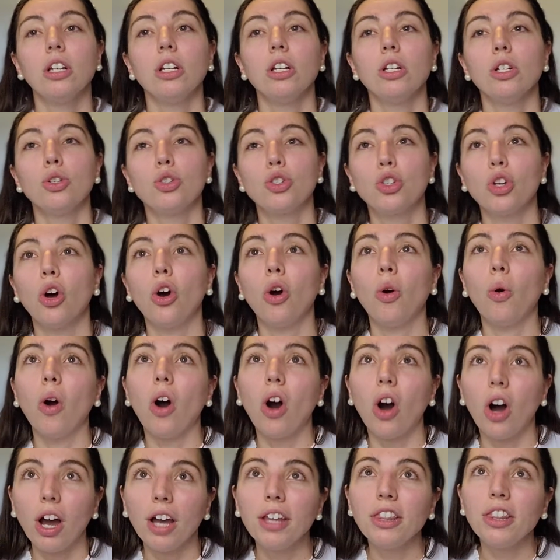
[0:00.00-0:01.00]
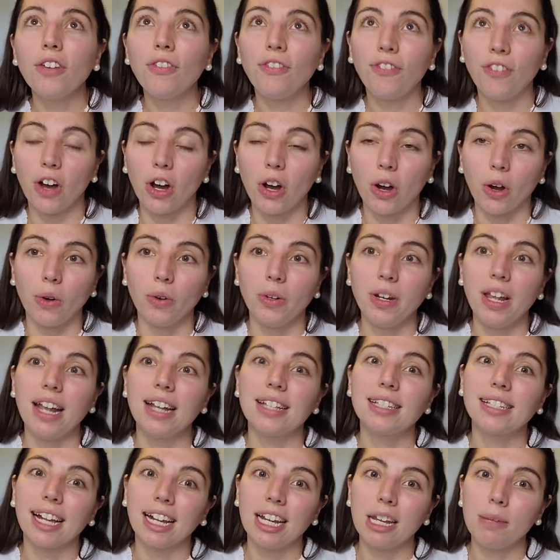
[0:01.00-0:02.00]
So on the phone,
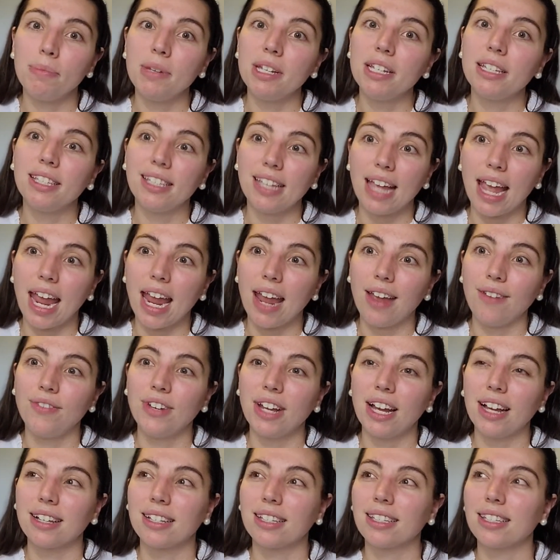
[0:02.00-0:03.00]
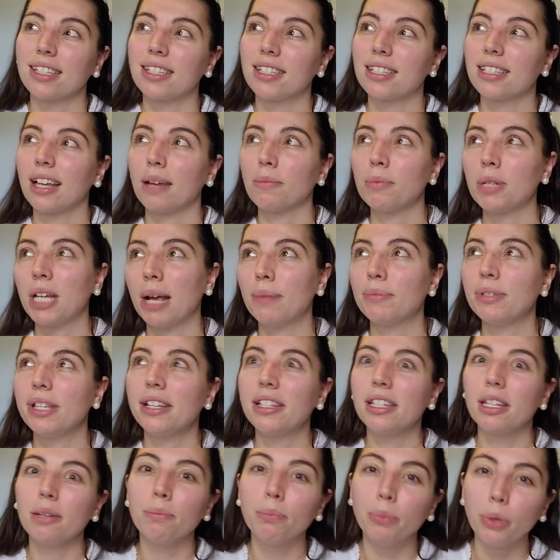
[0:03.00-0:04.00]
it's going to be saved as sometimes it's
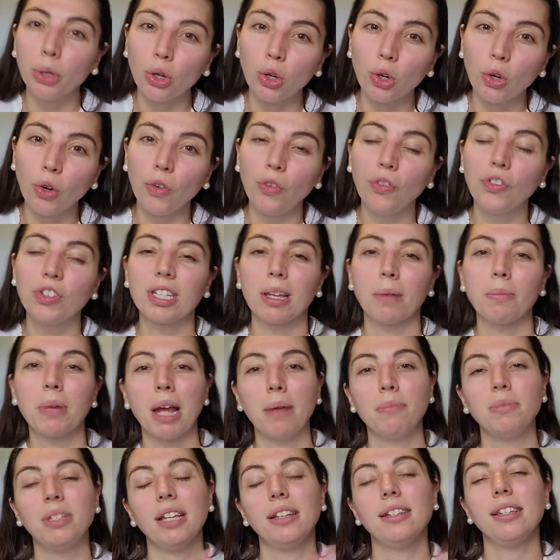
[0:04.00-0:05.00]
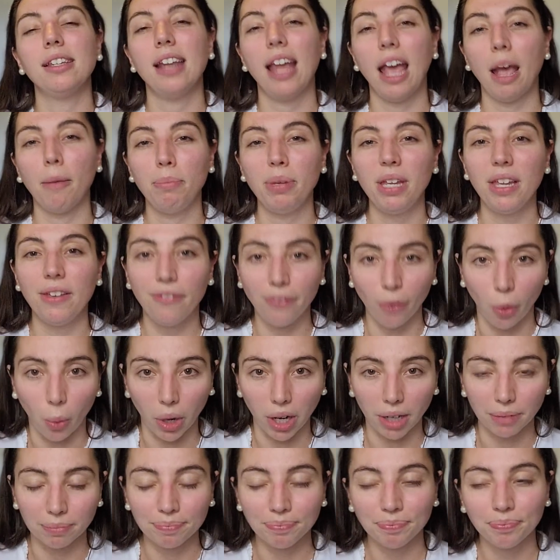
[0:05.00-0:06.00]
a MOV, sometimes it's an MP4.